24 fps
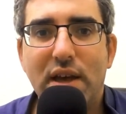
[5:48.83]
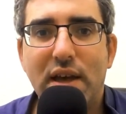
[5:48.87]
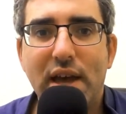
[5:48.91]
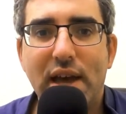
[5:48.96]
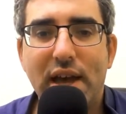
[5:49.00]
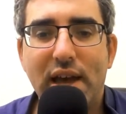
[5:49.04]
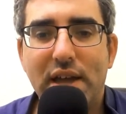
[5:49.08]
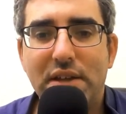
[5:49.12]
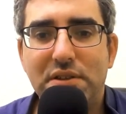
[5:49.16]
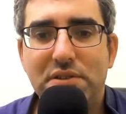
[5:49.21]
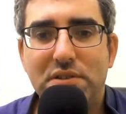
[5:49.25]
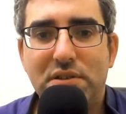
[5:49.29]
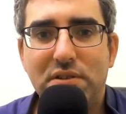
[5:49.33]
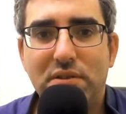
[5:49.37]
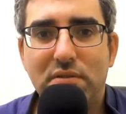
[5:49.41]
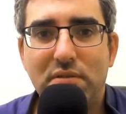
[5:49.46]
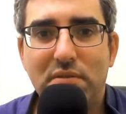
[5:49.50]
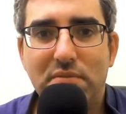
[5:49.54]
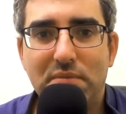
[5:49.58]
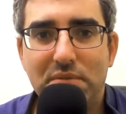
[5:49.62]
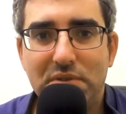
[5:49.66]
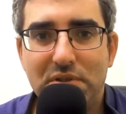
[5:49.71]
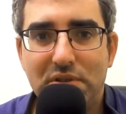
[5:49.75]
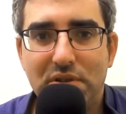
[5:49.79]

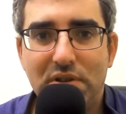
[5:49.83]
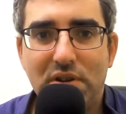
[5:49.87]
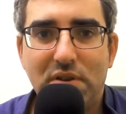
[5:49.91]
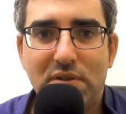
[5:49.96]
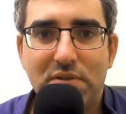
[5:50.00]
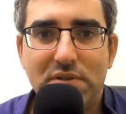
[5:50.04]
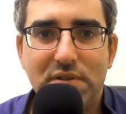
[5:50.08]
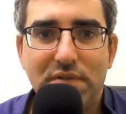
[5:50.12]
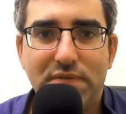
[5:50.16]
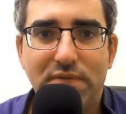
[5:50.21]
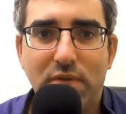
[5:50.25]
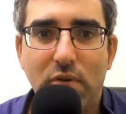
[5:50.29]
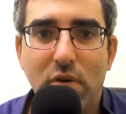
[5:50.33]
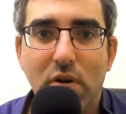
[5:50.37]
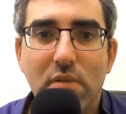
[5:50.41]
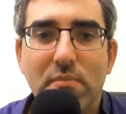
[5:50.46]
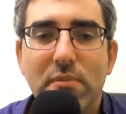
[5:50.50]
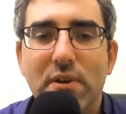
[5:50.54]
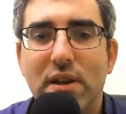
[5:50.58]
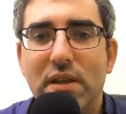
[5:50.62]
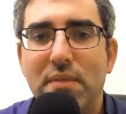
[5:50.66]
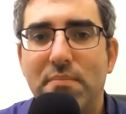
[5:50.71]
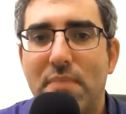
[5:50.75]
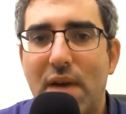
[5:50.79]
to
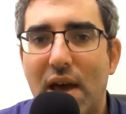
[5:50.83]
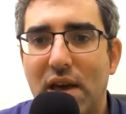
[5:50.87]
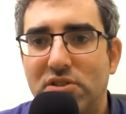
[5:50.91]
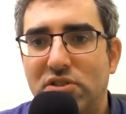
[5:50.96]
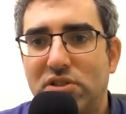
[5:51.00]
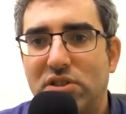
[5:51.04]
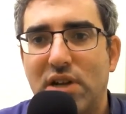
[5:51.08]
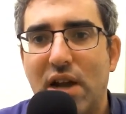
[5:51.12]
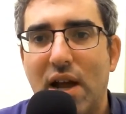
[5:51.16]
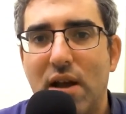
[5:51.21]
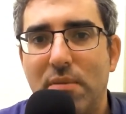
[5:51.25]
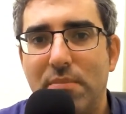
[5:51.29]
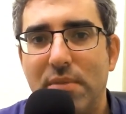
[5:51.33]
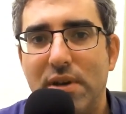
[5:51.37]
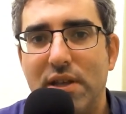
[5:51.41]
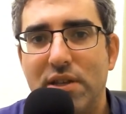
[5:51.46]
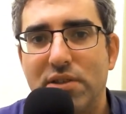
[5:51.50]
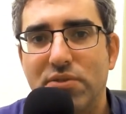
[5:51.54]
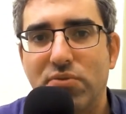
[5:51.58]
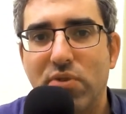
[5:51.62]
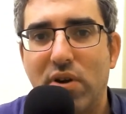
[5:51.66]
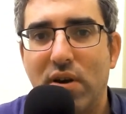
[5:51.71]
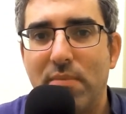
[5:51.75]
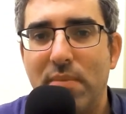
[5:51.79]
formally measure how many
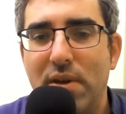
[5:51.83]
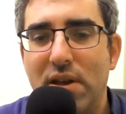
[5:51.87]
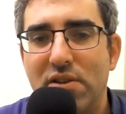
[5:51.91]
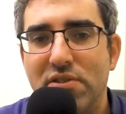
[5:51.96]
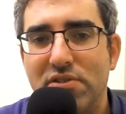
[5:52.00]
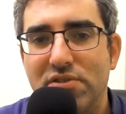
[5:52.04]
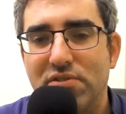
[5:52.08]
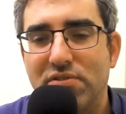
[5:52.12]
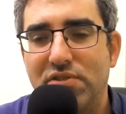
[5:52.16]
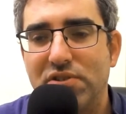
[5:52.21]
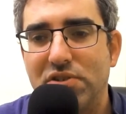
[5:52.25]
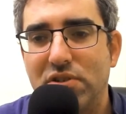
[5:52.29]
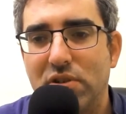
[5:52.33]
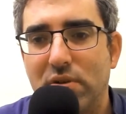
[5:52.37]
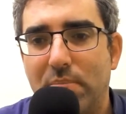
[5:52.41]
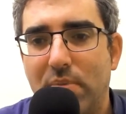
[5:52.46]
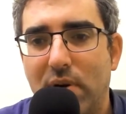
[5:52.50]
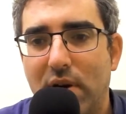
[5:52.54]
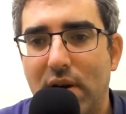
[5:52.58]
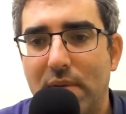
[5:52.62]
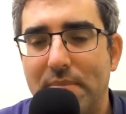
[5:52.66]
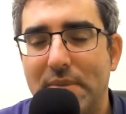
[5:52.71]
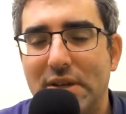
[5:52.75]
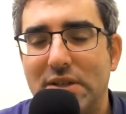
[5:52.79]
square meters are in your
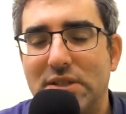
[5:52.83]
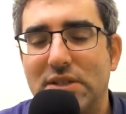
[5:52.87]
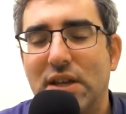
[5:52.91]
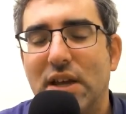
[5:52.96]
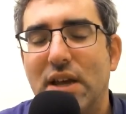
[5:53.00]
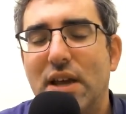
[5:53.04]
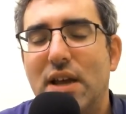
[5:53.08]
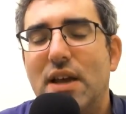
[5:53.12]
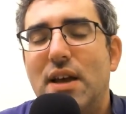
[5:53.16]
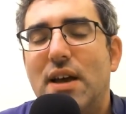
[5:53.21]
apartment.